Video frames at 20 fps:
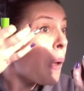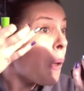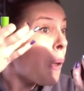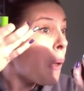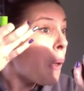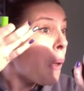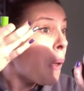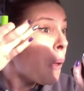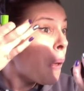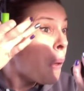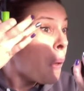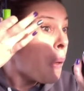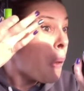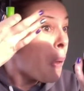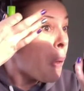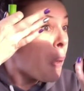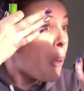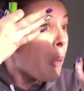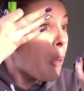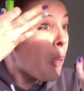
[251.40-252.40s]

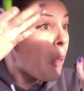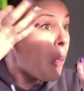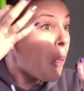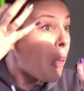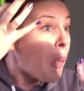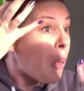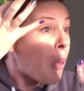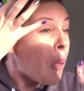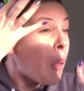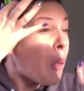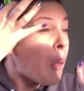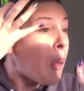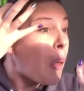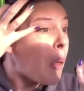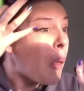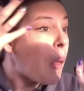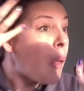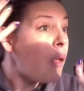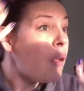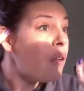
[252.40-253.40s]

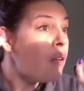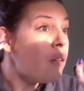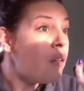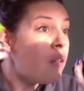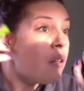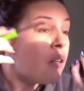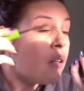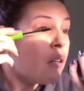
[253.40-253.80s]
[no speech]